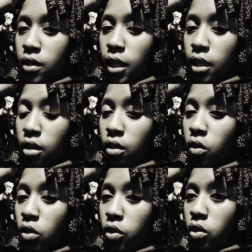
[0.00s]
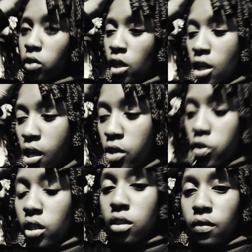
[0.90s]
like I can go through
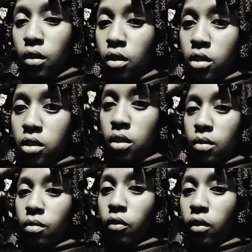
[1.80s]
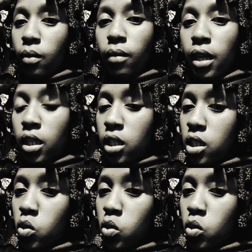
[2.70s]
20 vlogs before I'm like